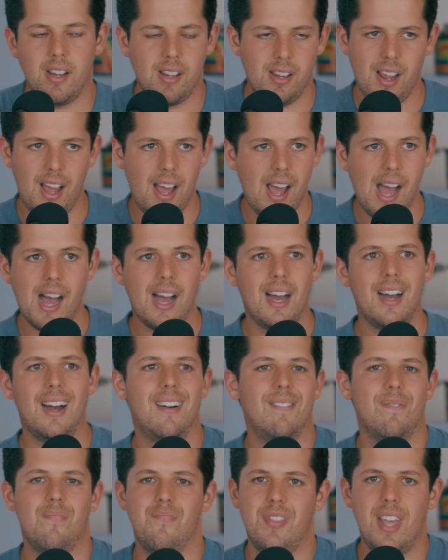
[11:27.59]
And uh,
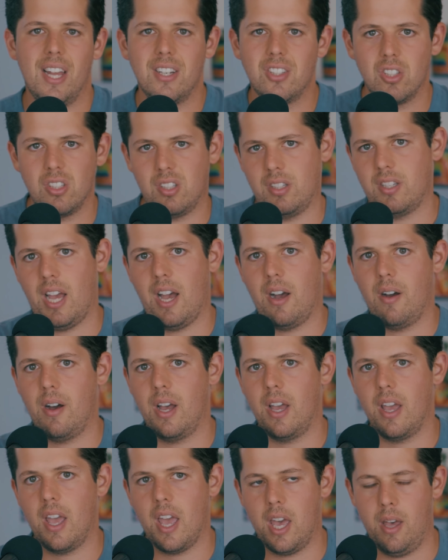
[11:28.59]
that's just how
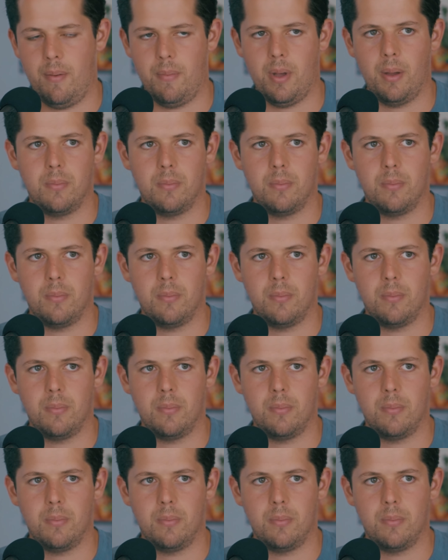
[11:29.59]
I am.